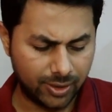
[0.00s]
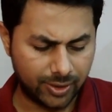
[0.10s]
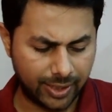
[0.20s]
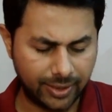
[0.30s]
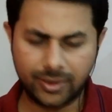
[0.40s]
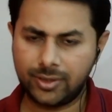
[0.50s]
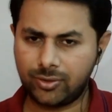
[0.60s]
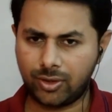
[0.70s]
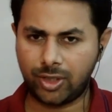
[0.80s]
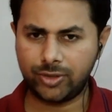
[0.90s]
right. So
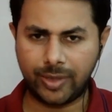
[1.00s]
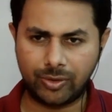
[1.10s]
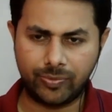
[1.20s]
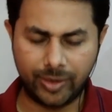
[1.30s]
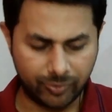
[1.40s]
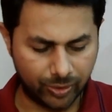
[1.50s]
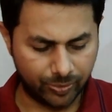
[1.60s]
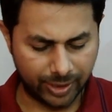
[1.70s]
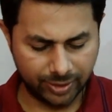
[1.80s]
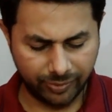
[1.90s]
cos phi would be equal to
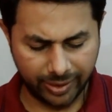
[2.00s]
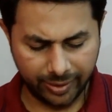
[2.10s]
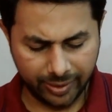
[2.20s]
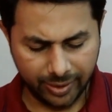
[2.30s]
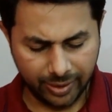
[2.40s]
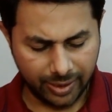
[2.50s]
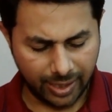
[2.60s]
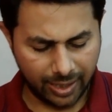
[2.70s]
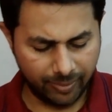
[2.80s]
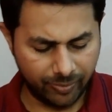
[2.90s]
plus 1
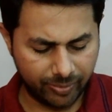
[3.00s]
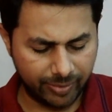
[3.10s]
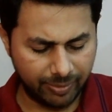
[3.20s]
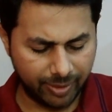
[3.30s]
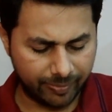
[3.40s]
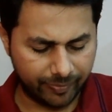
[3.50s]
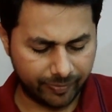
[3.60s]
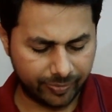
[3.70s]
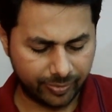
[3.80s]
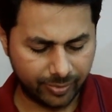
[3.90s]
and for minimum
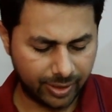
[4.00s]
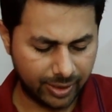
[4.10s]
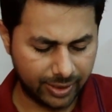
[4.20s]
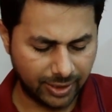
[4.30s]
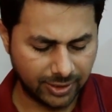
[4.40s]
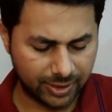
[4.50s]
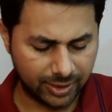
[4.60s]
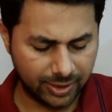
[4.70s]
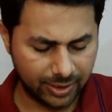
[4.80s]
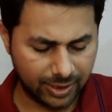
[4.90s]

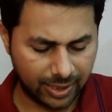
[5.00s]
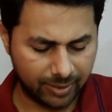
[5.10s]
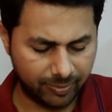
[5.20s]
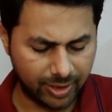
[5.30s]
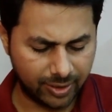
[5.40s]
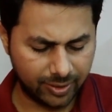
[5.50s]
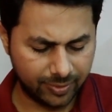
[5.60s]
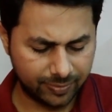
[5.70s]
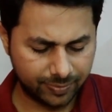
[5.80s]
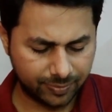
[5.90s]
intensity I mean
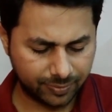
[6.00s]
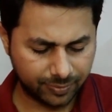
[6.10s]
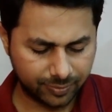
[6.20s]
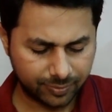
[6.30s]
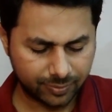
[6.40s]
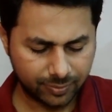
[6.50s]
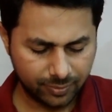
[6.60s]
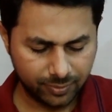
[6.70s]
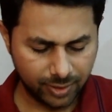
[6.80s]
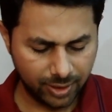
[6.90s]

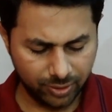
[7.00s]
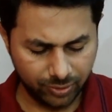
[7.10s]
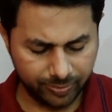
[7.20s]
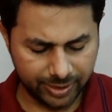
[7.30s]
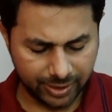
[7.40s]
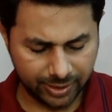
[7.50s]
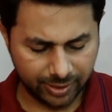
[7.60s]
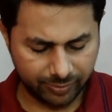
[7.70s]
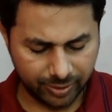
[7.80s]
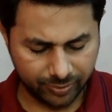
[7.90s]
it would be just
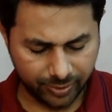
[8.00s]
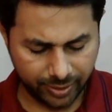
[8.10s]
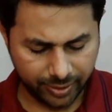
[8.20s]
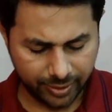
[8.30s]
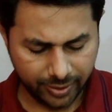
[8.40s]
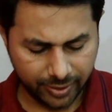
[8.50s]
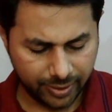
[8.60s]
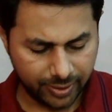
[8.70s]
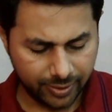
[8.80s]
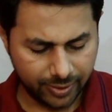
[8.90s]
equal to what,
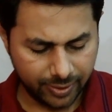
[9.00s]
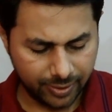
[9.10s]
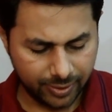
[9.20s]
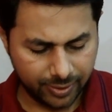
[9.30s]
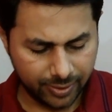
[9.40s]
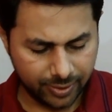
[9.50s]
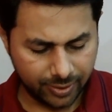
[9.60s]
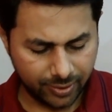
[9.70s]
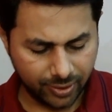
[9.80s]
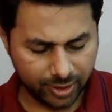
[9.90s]

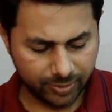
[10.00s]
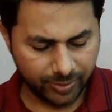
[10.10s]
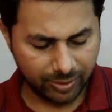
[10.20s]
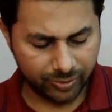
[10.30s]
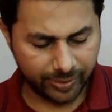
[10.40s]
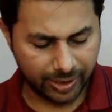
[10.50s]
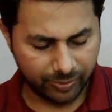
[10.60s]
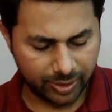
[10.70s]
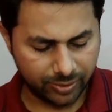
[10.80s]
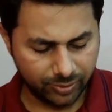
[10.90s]
cos phi would be
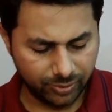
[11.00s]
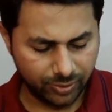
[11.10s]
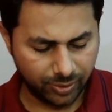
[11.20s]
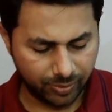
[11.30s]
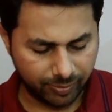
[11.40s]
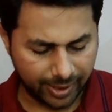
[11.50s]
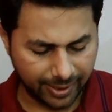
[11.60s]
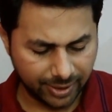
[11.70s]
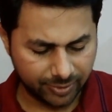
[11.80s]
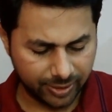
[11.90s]
equal to
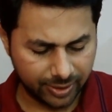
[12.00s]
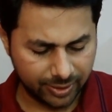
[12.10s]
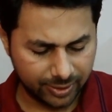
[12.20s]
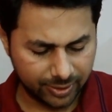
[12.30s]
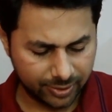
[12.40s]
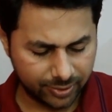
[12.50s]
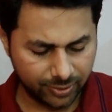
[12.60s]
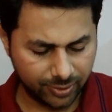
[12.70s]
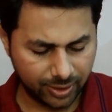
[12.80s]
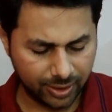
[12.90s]
minus 1.
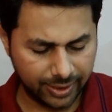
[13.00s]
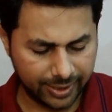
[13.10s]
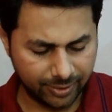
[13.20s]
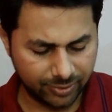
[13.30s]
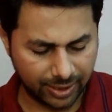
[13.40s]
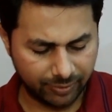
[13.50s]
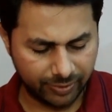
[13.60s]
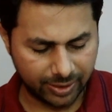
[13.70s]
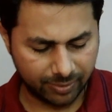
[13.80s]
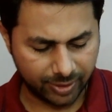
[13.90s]
So a negative sign will
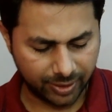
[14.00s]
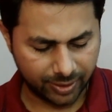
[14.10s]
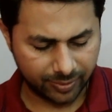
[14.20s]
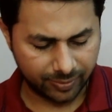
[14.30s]
come here,